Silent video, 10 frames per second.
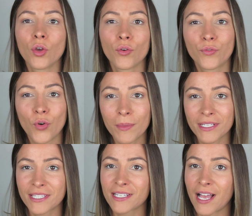For
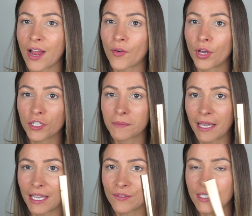mascara, I use
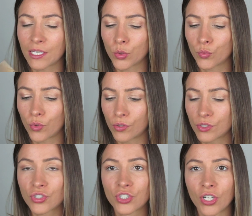my Yves Saint
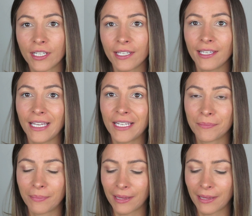Laurent Shocking in